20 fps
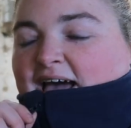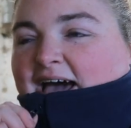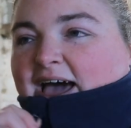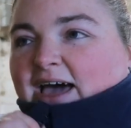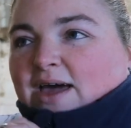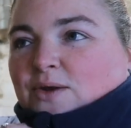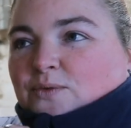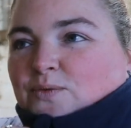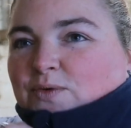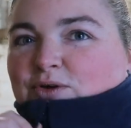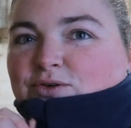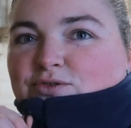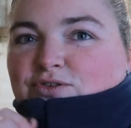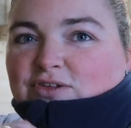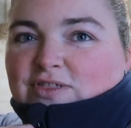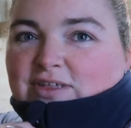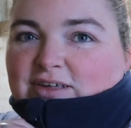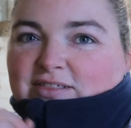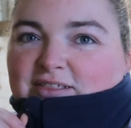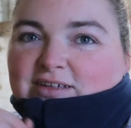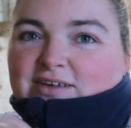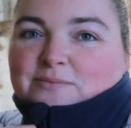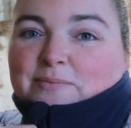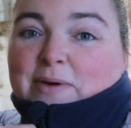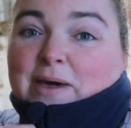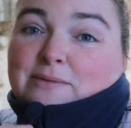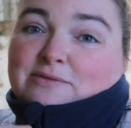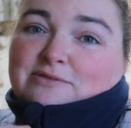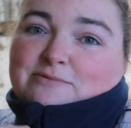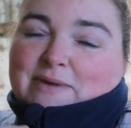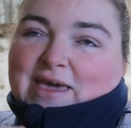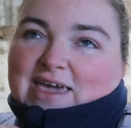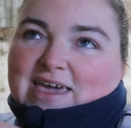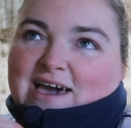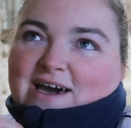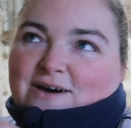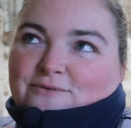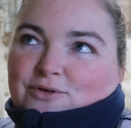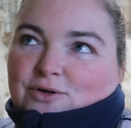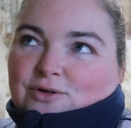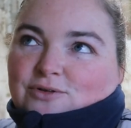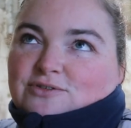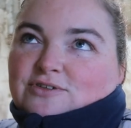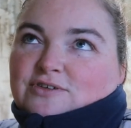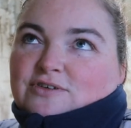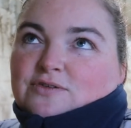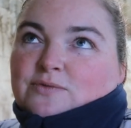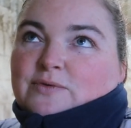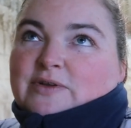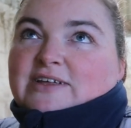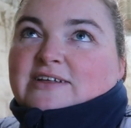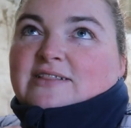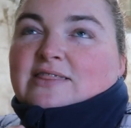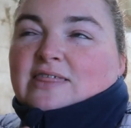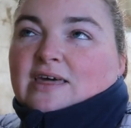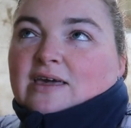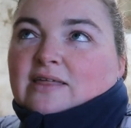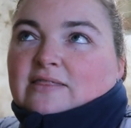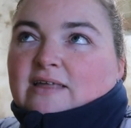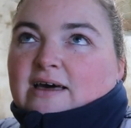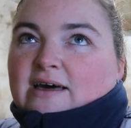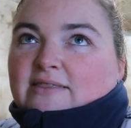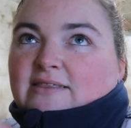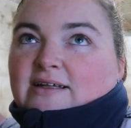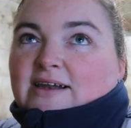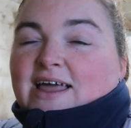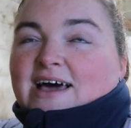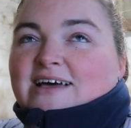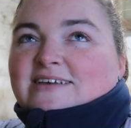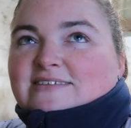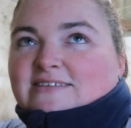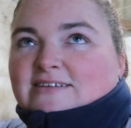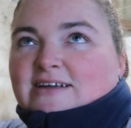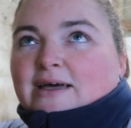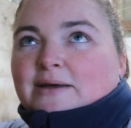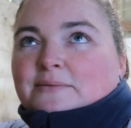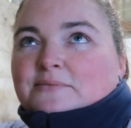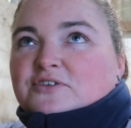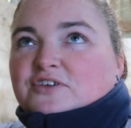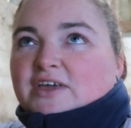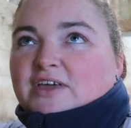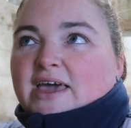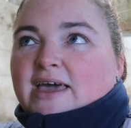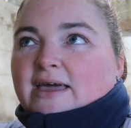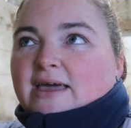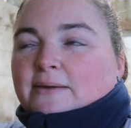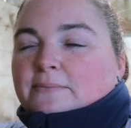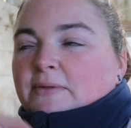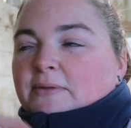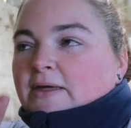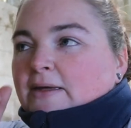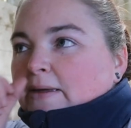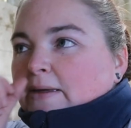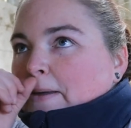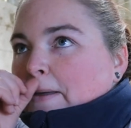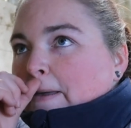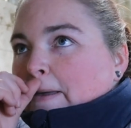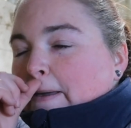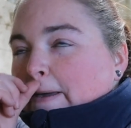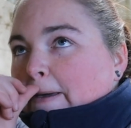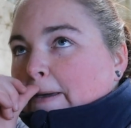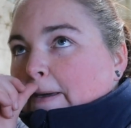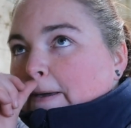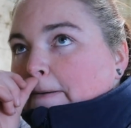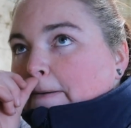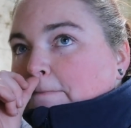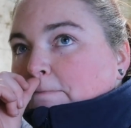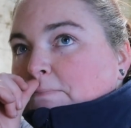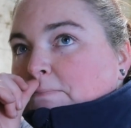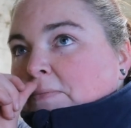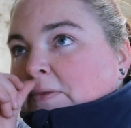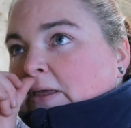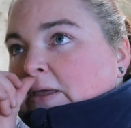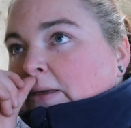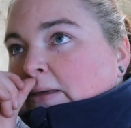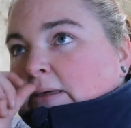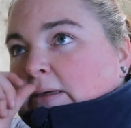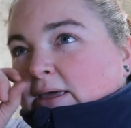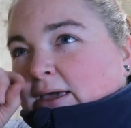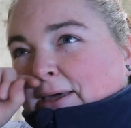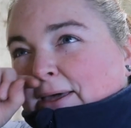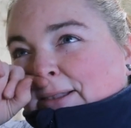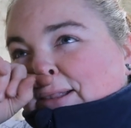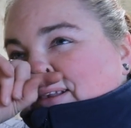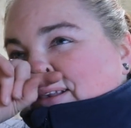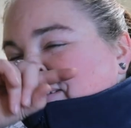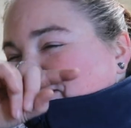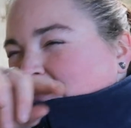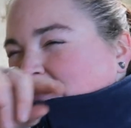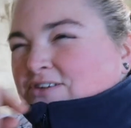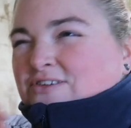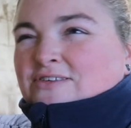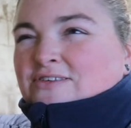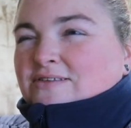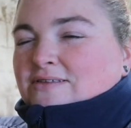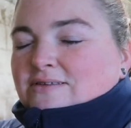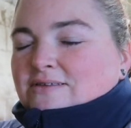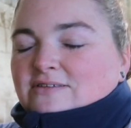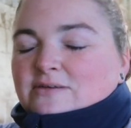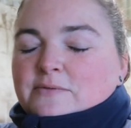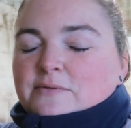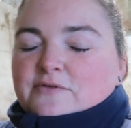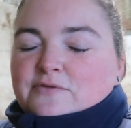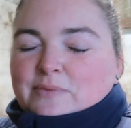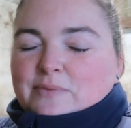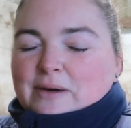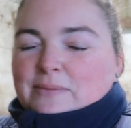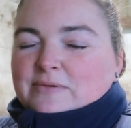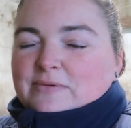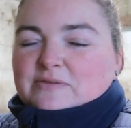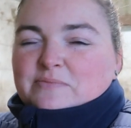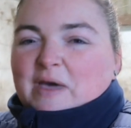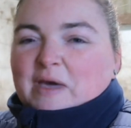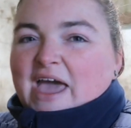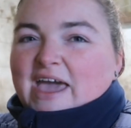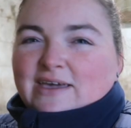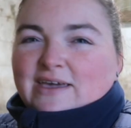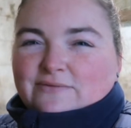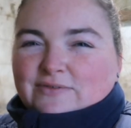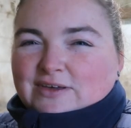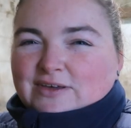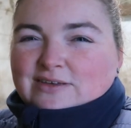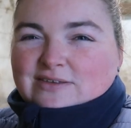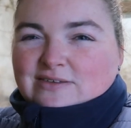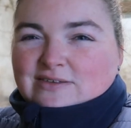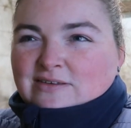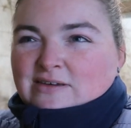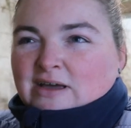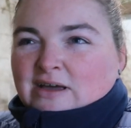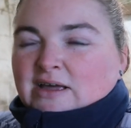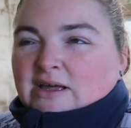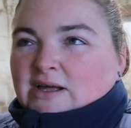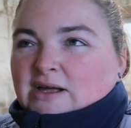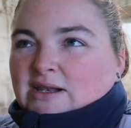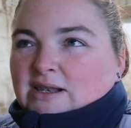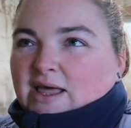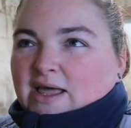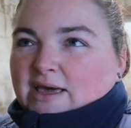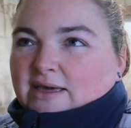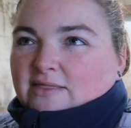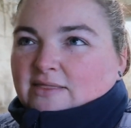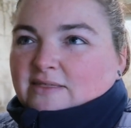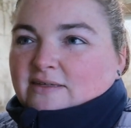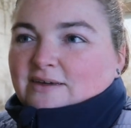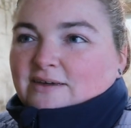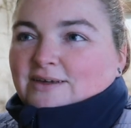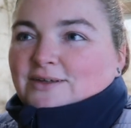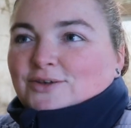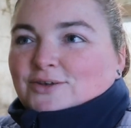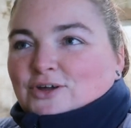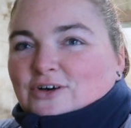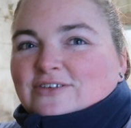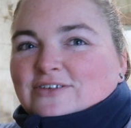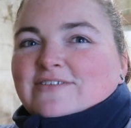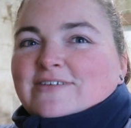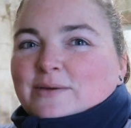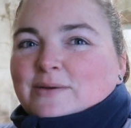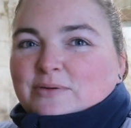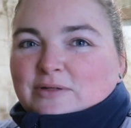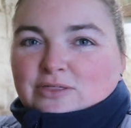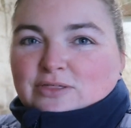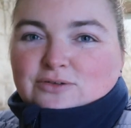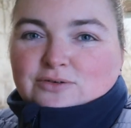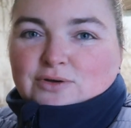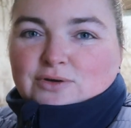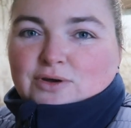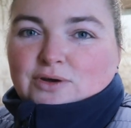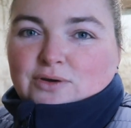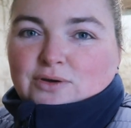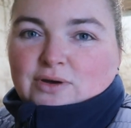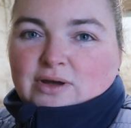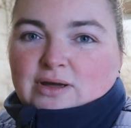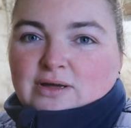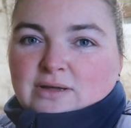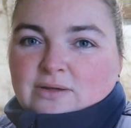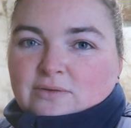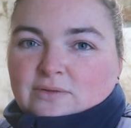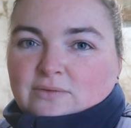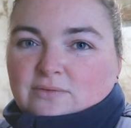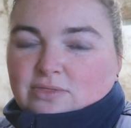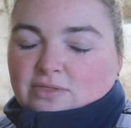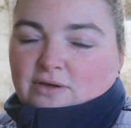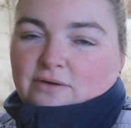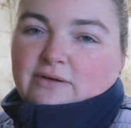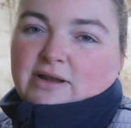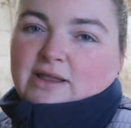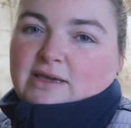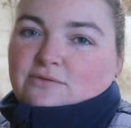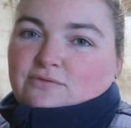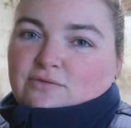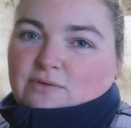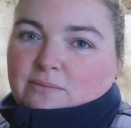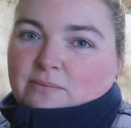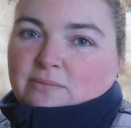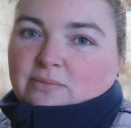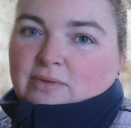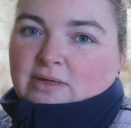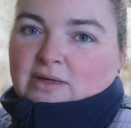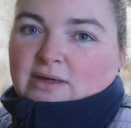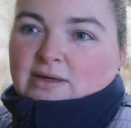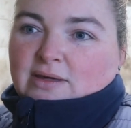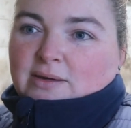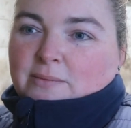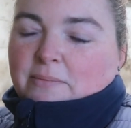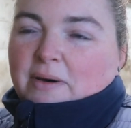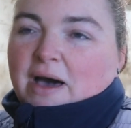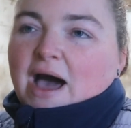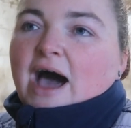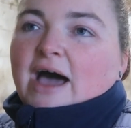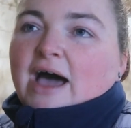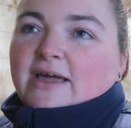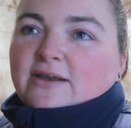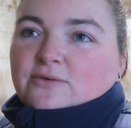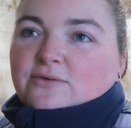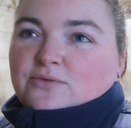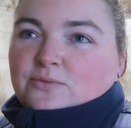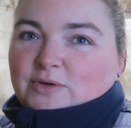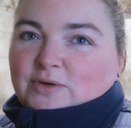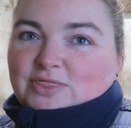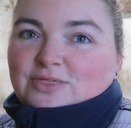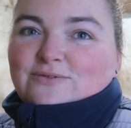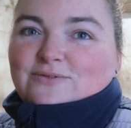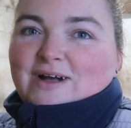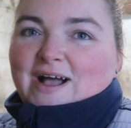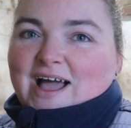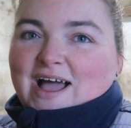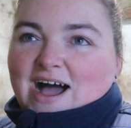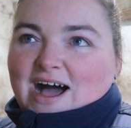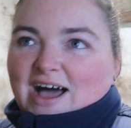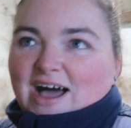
And we also think that Peps may have ulcers. We did think that the last time she came. And just some of Peppa's behaviours, like the not stepping through thoroughly from behind with the right